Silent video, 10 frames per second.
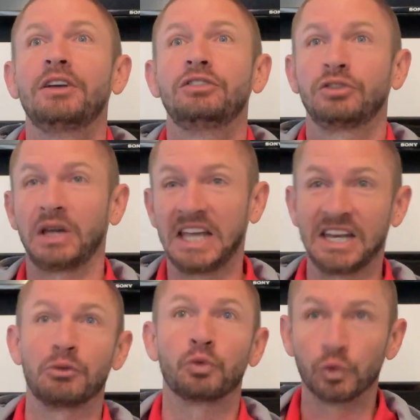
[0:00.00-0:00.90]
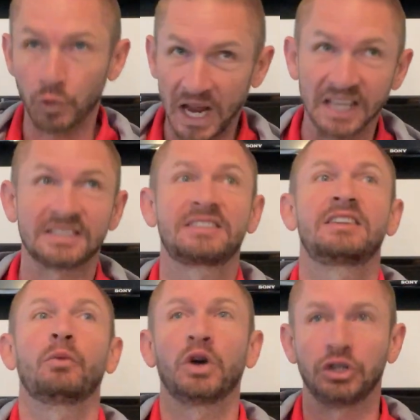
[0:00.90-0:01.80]
So it erased
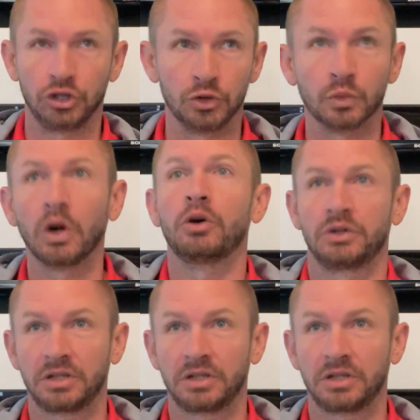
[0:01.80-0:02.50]
what you wrote.